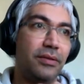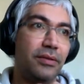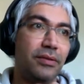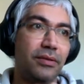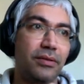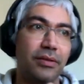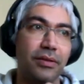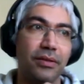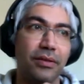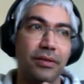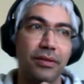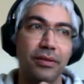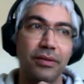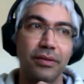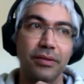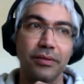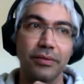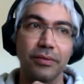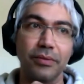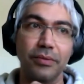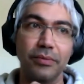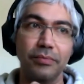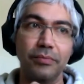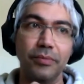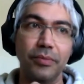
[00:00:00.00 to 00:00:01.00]
the
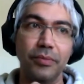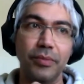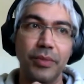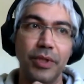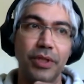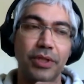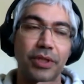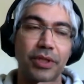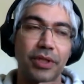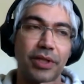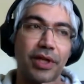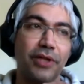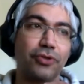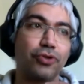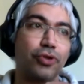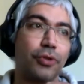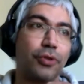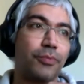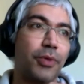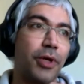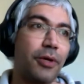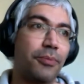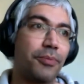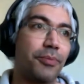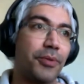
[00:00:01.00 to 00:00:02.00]
intellectual
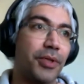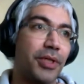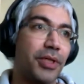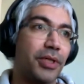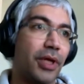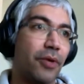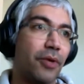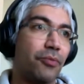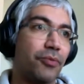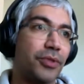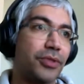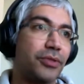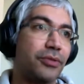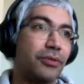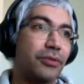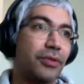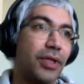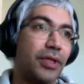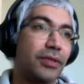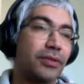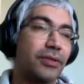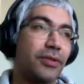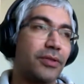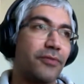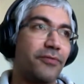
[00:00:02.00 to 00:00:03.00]
property that was
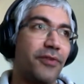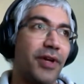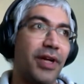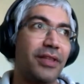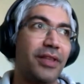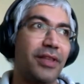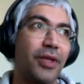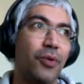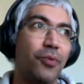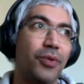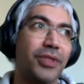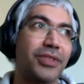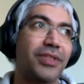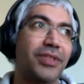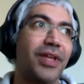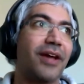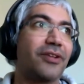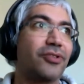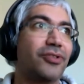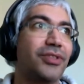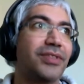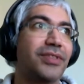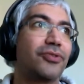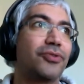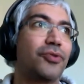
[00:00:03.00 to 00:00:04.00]
Unix. The funny thing was they
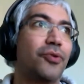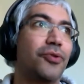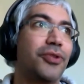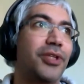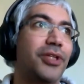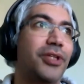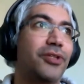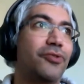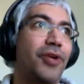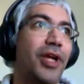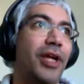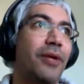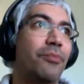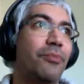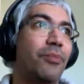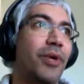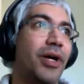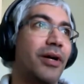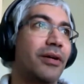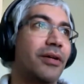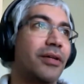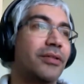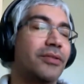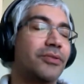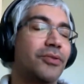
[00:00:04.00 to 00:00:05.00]
actually sold the
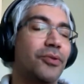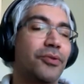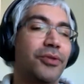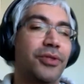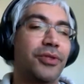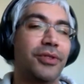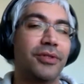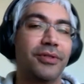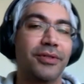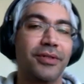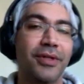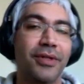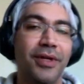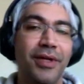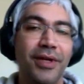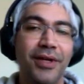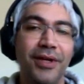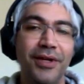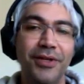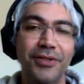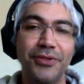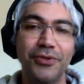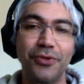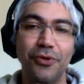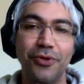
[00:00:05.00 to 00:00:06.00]
trademark and sold the
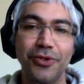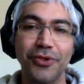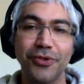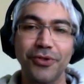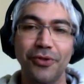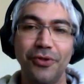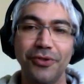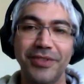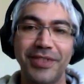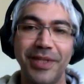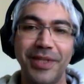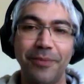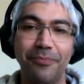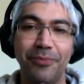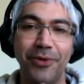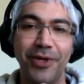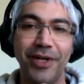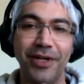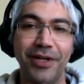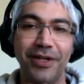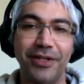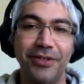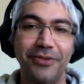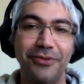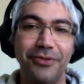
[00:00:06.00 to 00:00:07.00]
source code
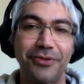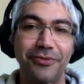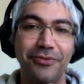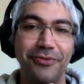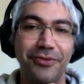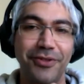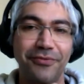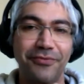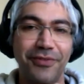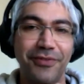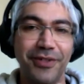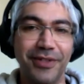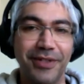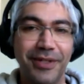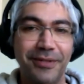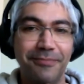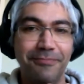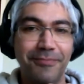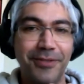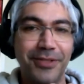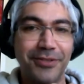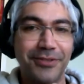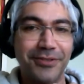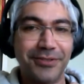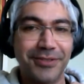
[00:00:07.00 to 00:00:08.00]
separately to 2 different
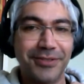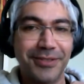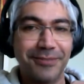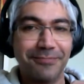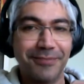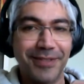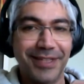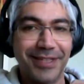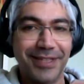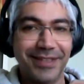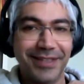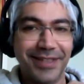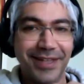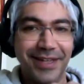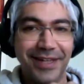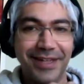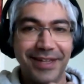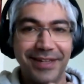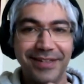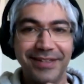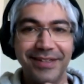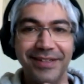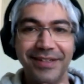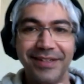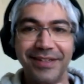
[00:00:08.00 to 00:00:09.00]
companies or something like
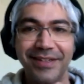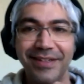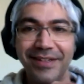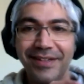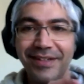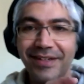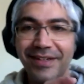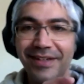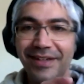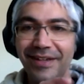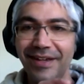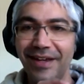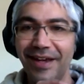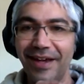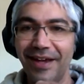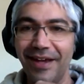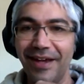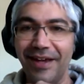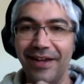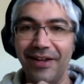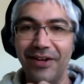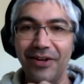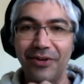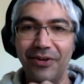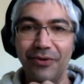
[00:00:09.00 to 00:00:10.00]
that.
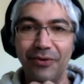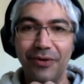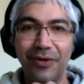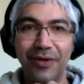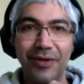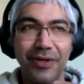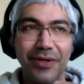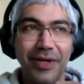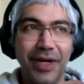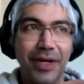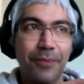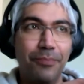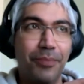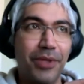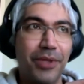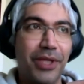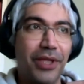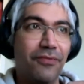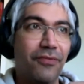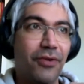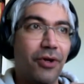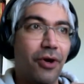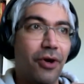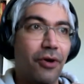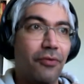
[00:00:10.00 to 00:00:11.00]
And I
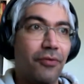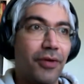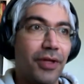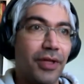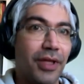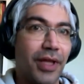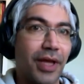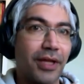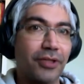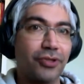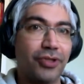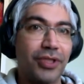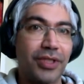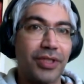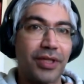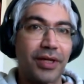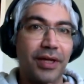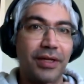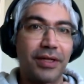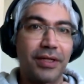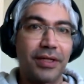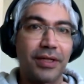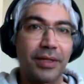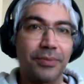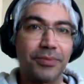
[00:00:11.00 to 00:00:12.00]
believe Novell actually
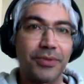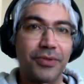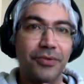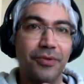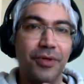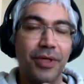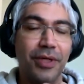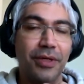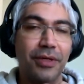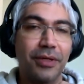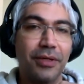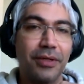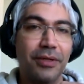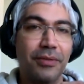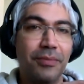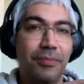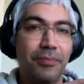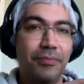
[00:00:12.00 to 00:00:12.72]
ended up suing